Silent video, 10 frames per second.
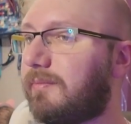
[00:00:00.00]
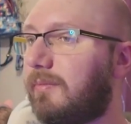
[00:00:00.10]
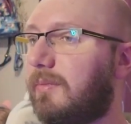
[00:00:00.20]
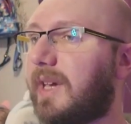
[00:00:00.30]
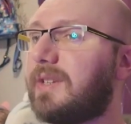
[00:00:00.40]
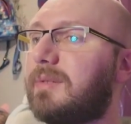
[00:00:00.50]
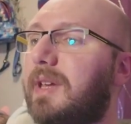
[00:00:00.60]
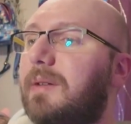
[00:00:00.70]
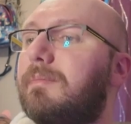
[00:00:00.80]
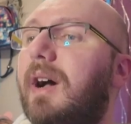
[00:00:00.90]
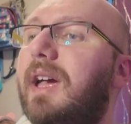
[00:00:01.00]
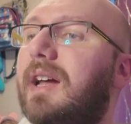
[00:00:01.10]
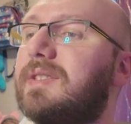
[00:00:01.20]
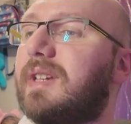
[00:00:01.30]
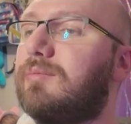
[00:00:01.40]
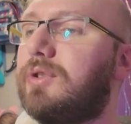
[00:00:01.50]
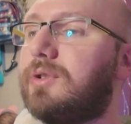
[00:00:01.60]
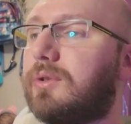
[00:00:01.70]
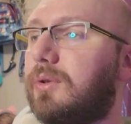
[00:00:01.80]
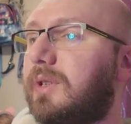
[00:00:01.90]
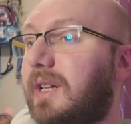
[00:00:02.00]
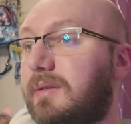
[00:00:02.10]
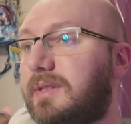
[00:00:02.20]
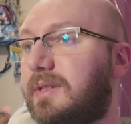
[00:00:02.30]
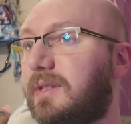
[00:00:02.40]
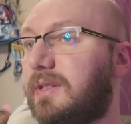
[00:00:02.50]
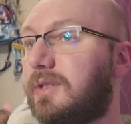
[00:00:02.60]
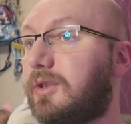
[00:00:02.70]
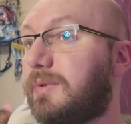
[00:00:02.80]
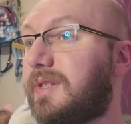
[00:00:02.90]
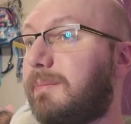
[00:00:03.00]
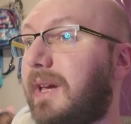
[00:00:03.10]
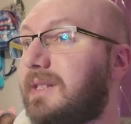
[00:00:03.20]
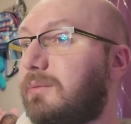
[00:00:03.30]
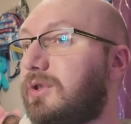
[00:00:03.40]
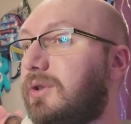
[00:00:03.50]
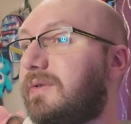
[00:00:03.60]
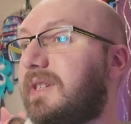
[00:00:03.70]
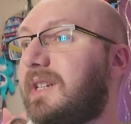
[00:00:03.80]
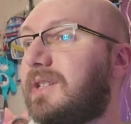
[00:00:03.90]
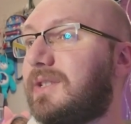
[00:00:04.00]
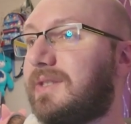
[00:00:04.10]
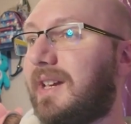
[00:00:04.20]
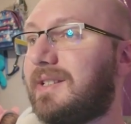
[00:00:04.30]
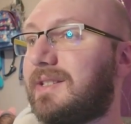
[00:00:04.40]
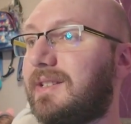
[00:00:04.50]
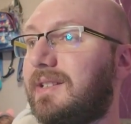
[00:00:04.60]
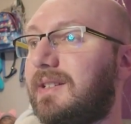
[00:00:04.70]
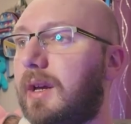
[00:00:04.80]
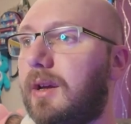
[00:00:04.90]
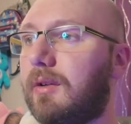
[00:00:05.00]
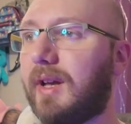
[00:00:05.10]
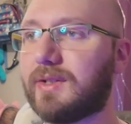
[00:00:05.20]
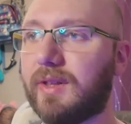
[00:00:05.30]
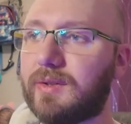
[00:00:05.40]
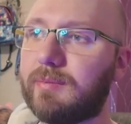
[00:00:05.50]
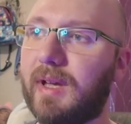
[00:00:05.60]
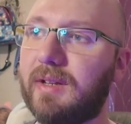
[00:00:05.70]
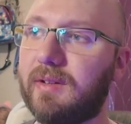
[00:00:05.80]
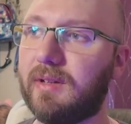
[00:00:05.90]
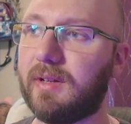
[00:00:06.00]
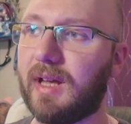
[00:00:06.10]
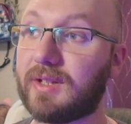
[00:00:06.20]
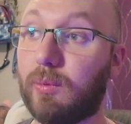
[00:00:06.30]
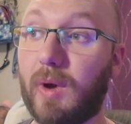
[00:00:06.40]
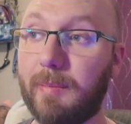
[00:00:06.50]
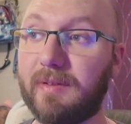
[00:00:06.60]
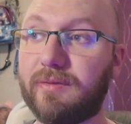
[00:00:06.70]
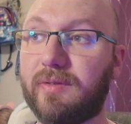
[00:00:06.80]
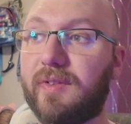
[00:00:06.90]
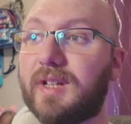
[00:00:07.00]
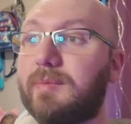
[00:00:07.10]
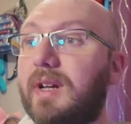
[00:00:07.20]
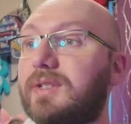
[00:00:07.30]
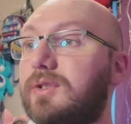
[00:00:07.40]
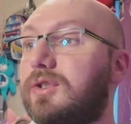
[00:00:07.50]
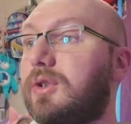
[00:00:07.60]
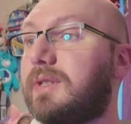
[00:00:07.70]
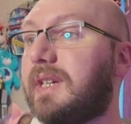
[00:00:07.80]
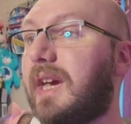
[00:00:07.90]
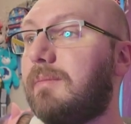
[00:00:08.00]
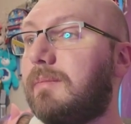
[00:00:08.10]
Okay, so you made it in Maya and ZBrush. Cool. And Substance Painter was used for the textures. Nice. Right, so this was made as a weapon for first-person shooter game.